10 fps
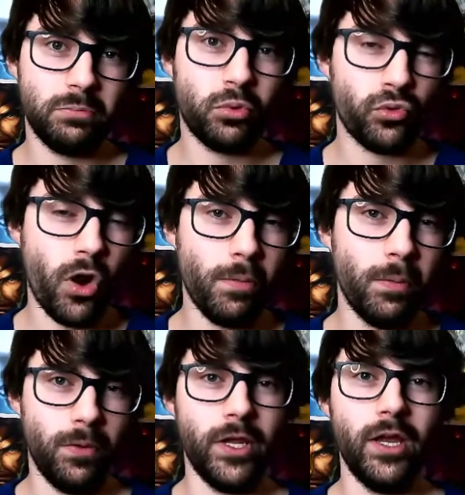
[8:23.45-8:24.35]

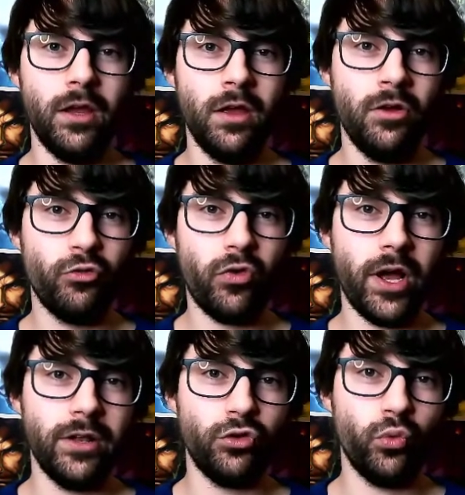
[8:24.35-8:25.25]
probably
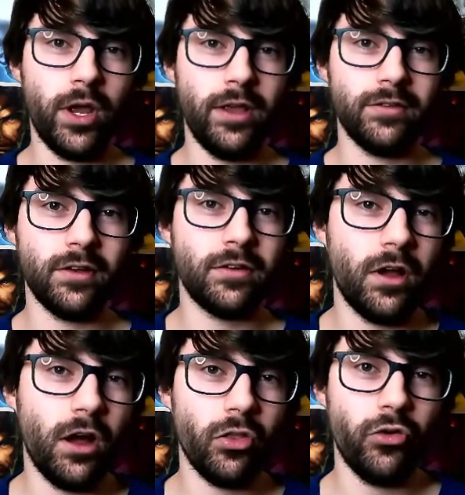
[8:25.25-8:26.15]
finds ways into
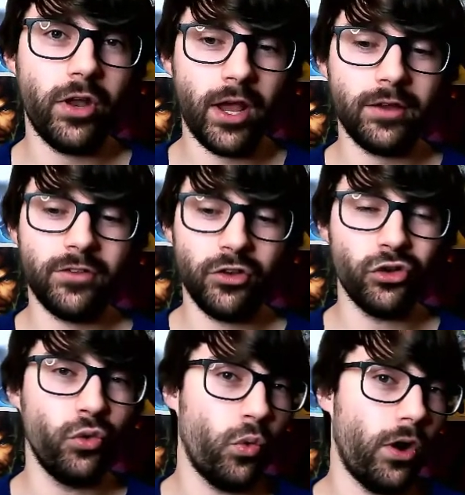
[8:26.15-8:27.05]
other decks that
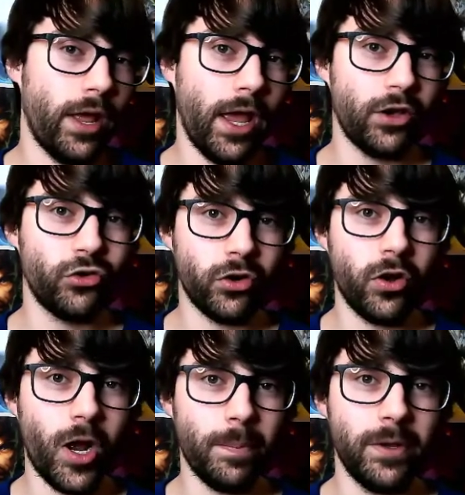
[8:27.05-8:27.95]
do want extra
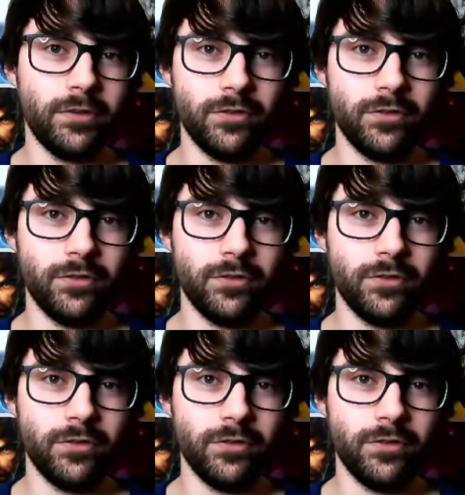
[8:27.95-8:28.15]
copies of